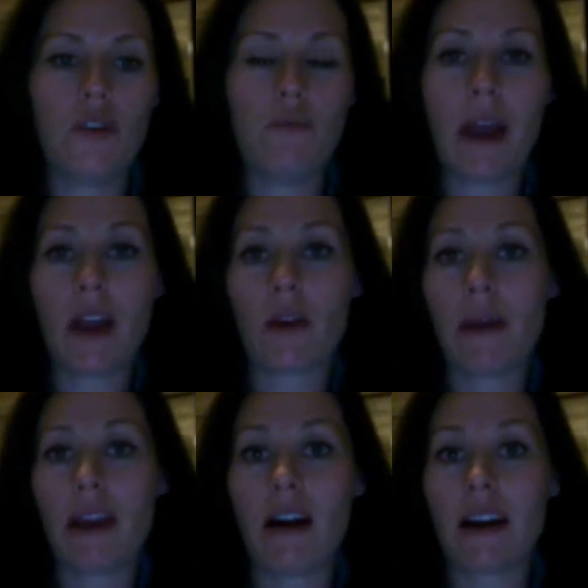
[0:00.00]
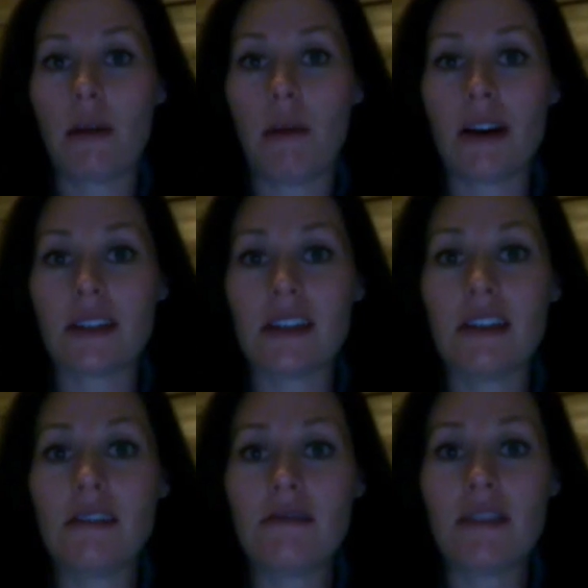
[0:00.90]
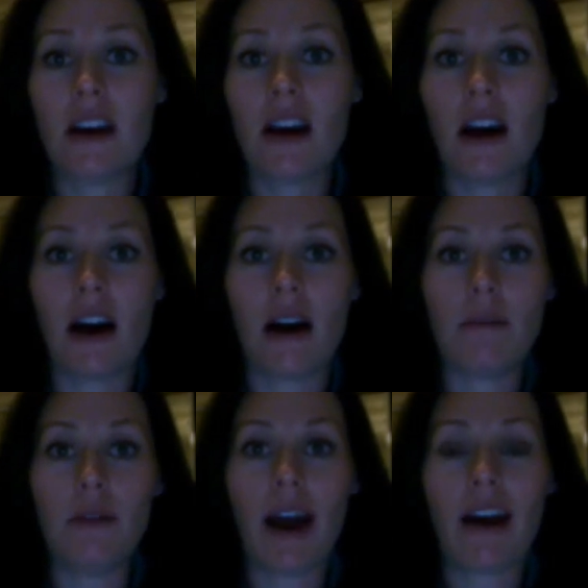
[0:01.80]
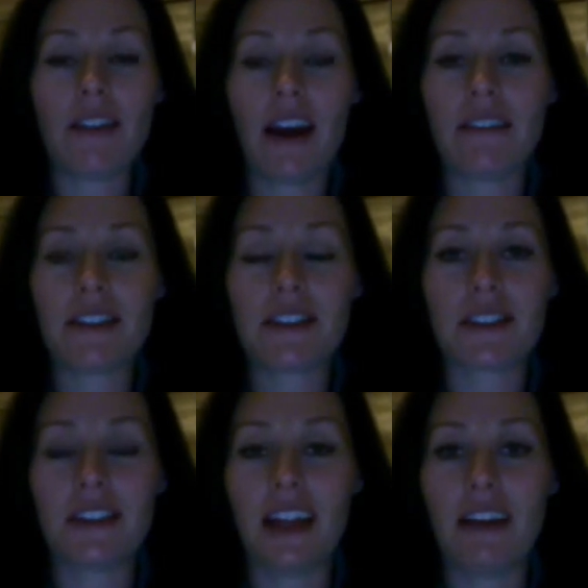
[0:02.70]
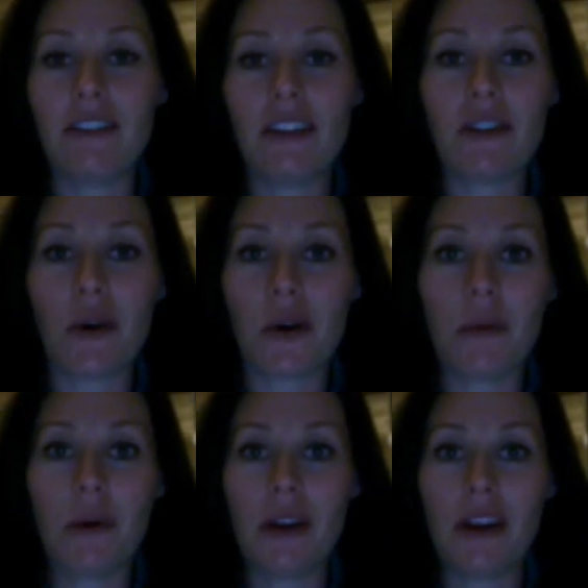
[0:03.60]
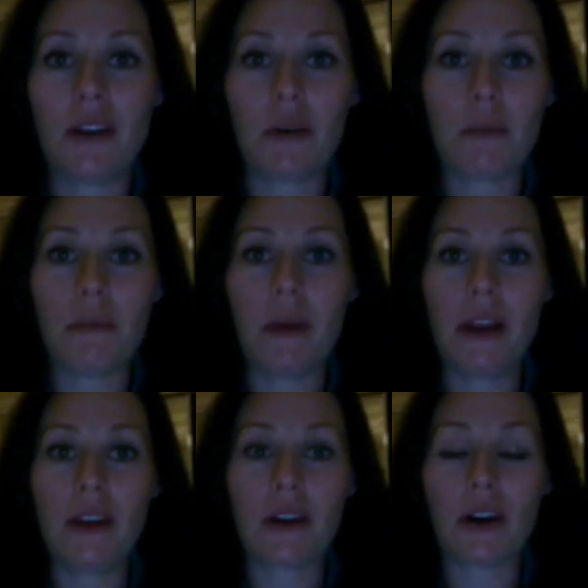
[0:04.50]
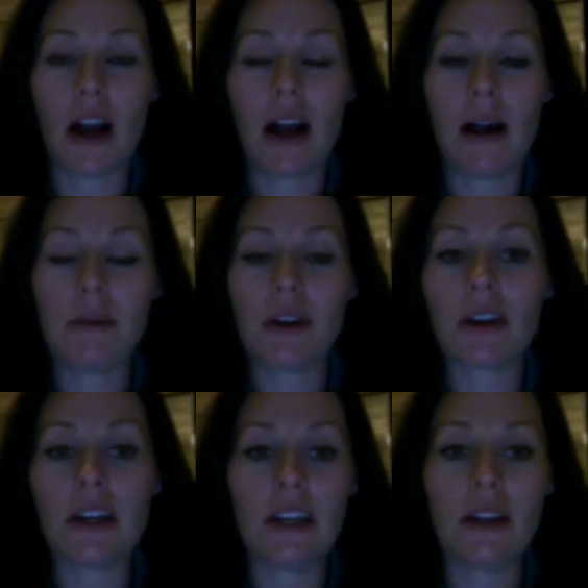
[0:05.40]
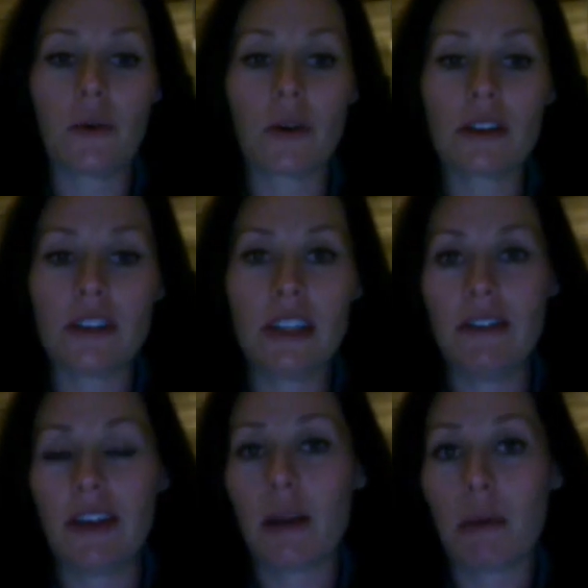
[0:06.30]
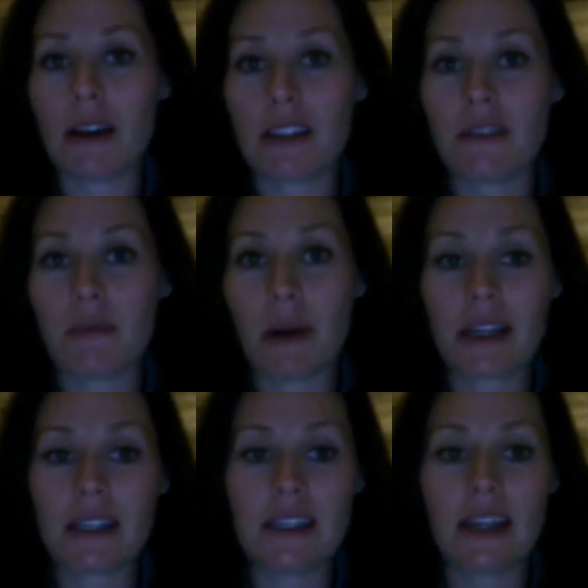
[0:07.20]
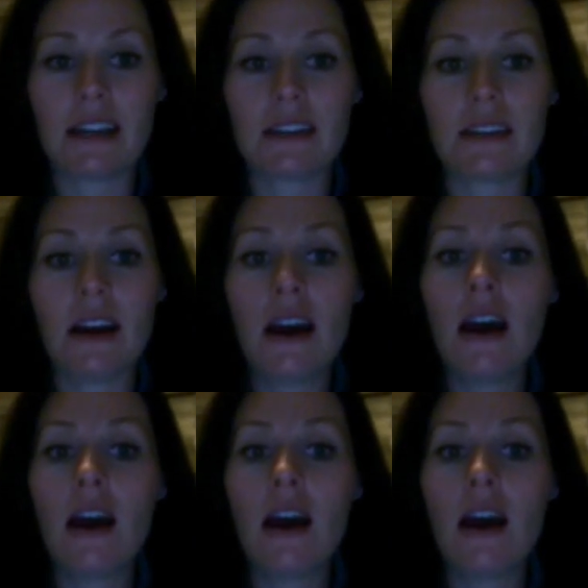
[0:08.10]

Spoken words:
you may or may not get a positive. You have to have a certain level of the hormone in your urine in order to even get a positive pregnancy test.